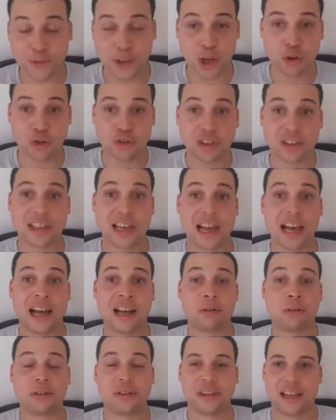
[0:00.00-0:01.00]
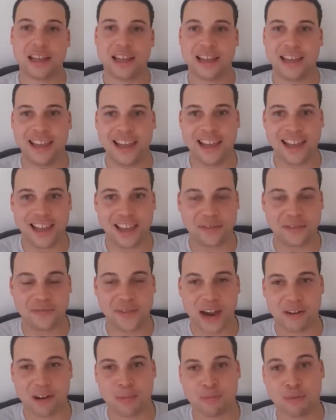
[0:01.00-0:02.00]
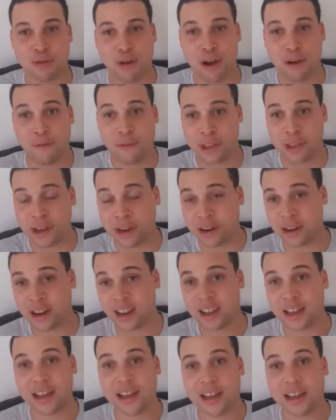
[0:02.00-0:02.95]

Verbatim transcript: Future sound is very prevalent